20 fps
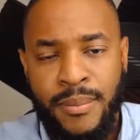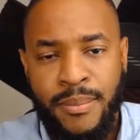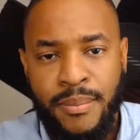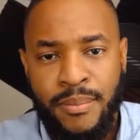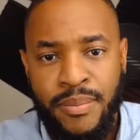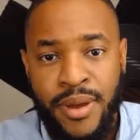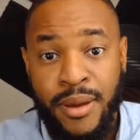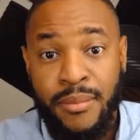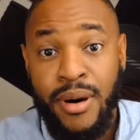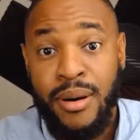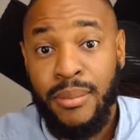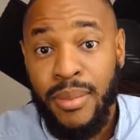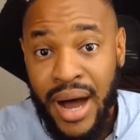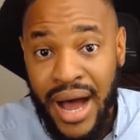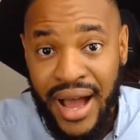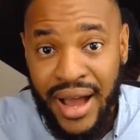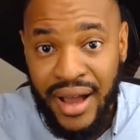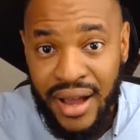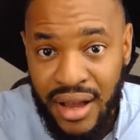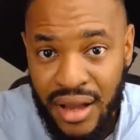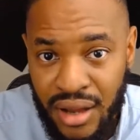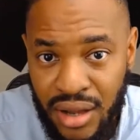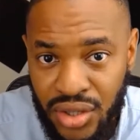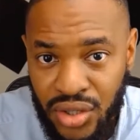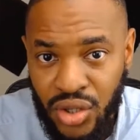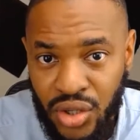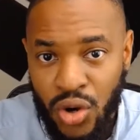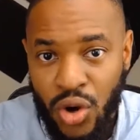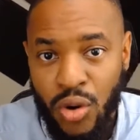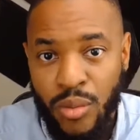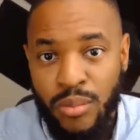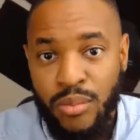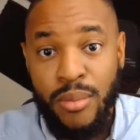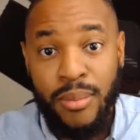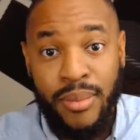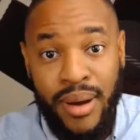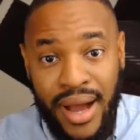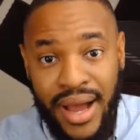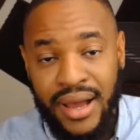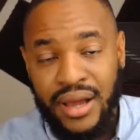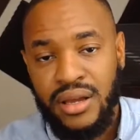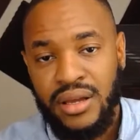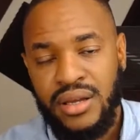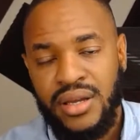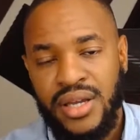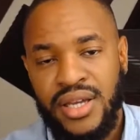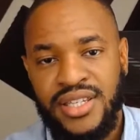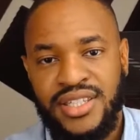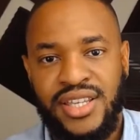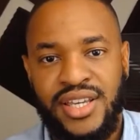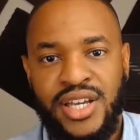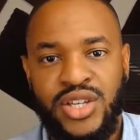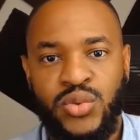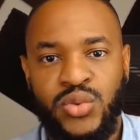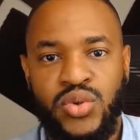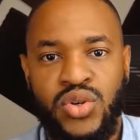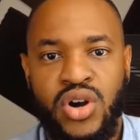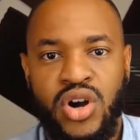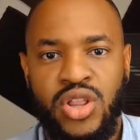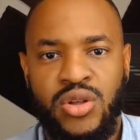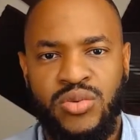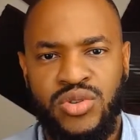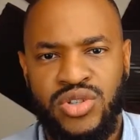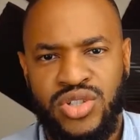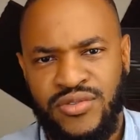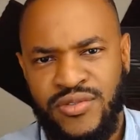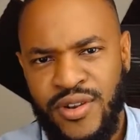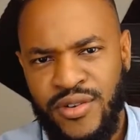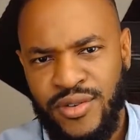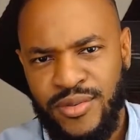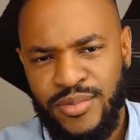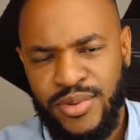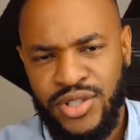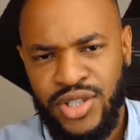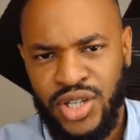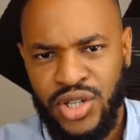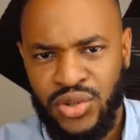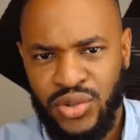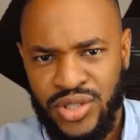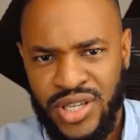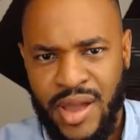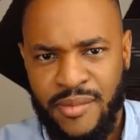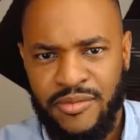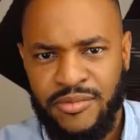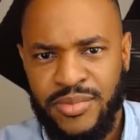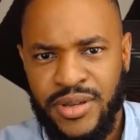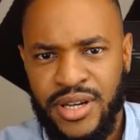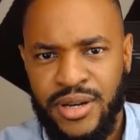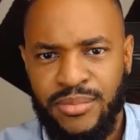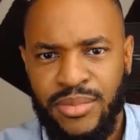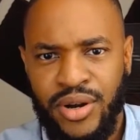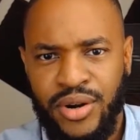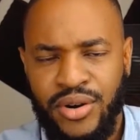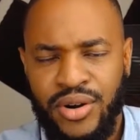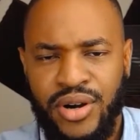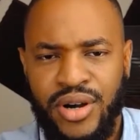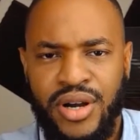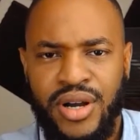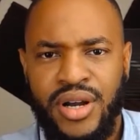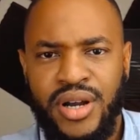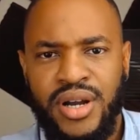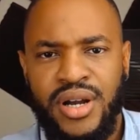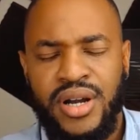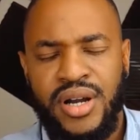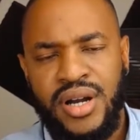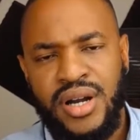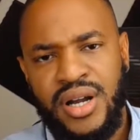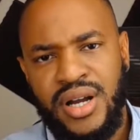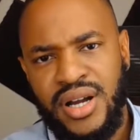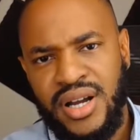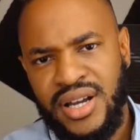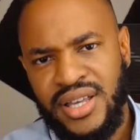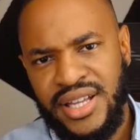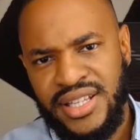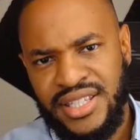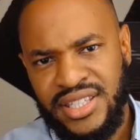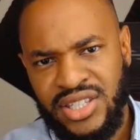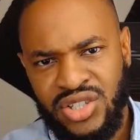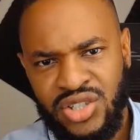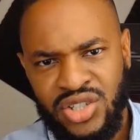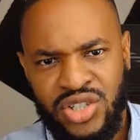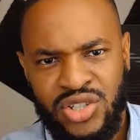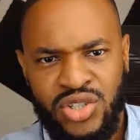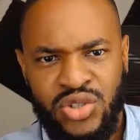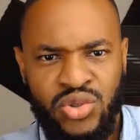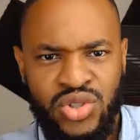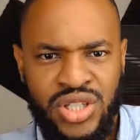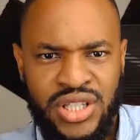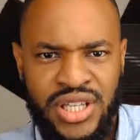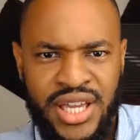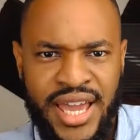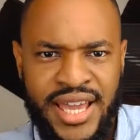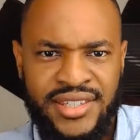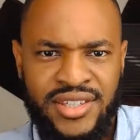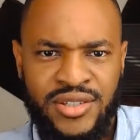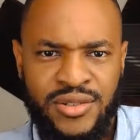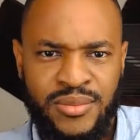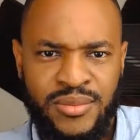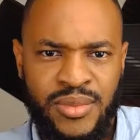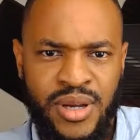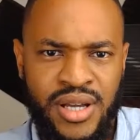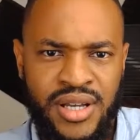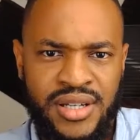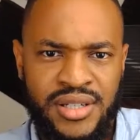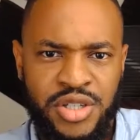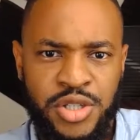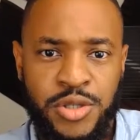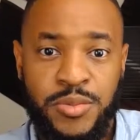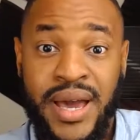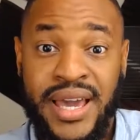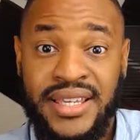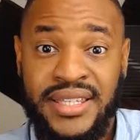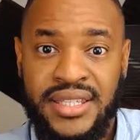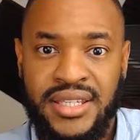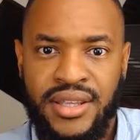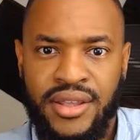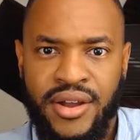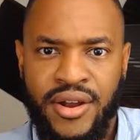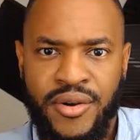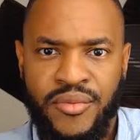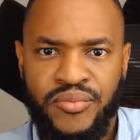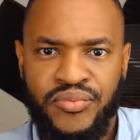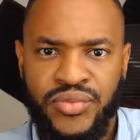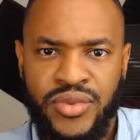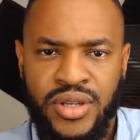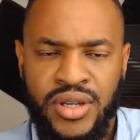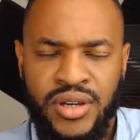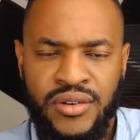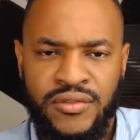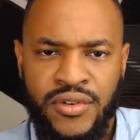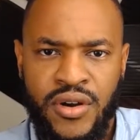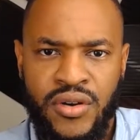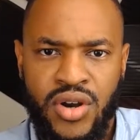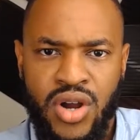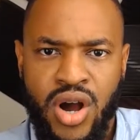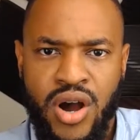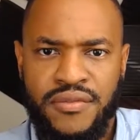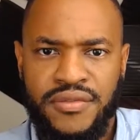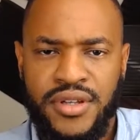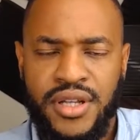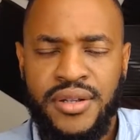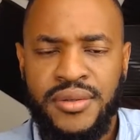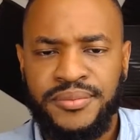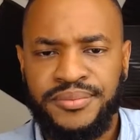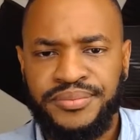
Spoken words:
pemamba, momba, as we call them, which is a very particular type of peanut butter. It usually has some spice in there very often,